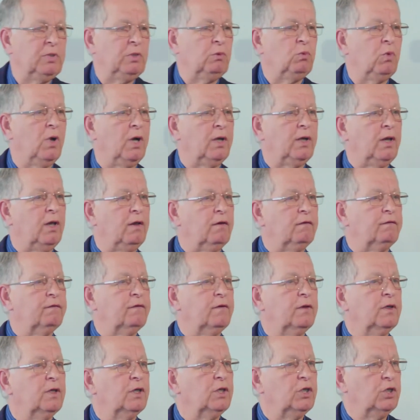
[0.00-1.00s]
be one of
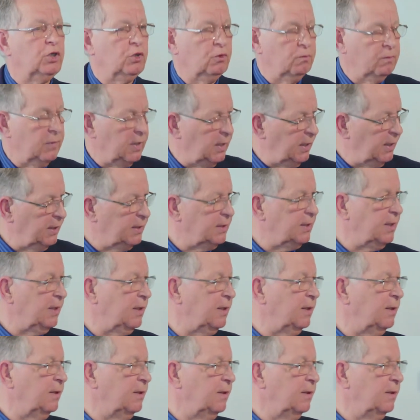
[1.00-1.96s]
humility,